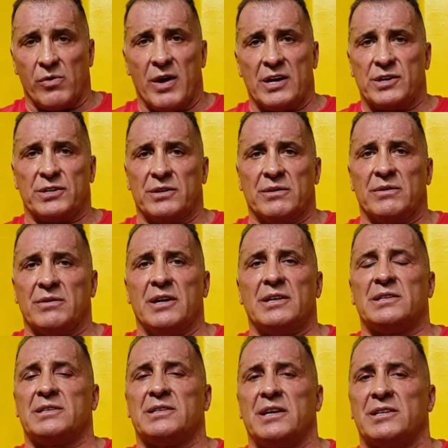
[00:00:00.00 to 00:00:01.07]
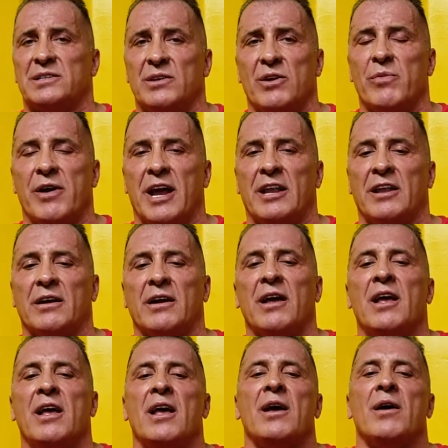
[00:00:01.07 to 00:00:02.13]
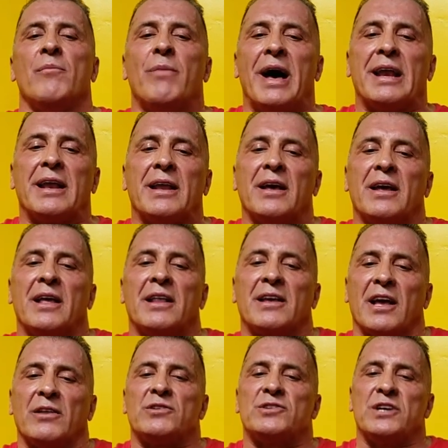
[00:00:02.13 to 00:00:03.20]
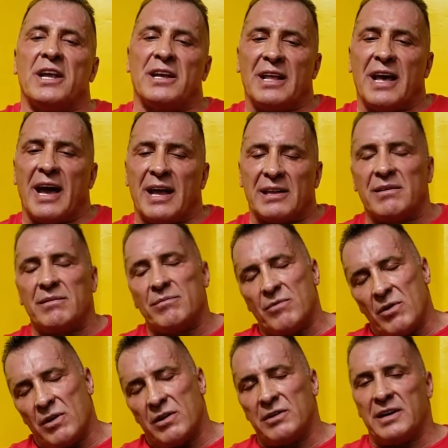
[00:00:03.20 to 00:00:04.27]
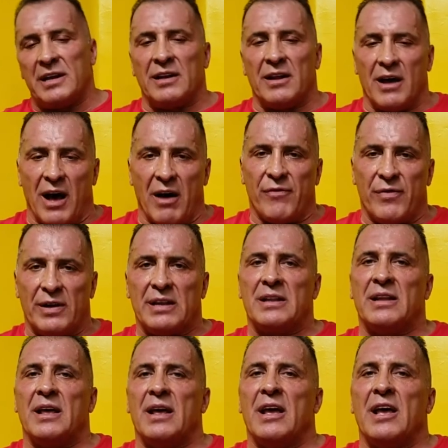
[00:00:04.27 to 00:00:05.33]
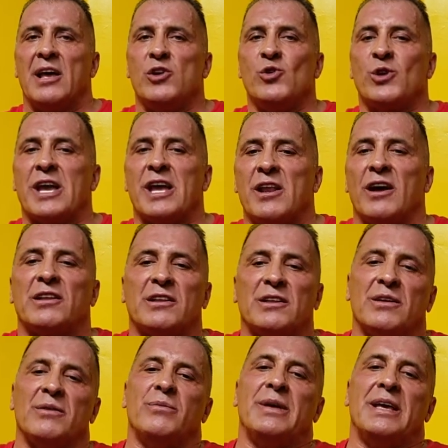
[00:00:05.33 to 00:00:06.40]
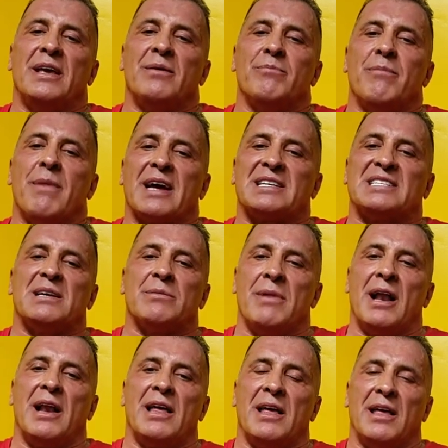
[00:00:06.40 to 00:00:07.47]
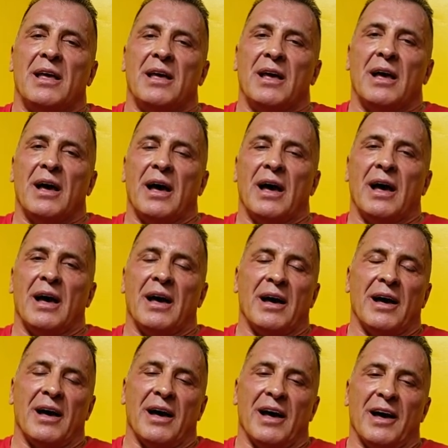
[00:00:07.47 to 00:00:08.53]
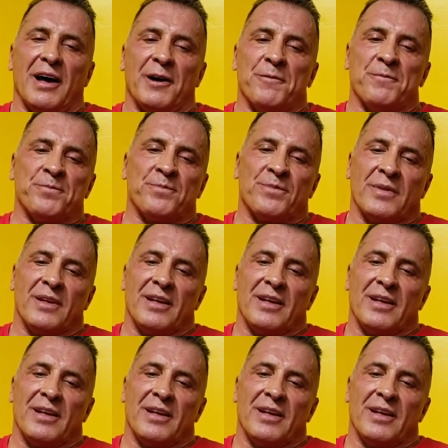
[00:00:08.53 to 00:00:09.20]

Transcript: question. It's it's no-brainer. But in ketogenic diet, more than often you cannot be maximally uh, um,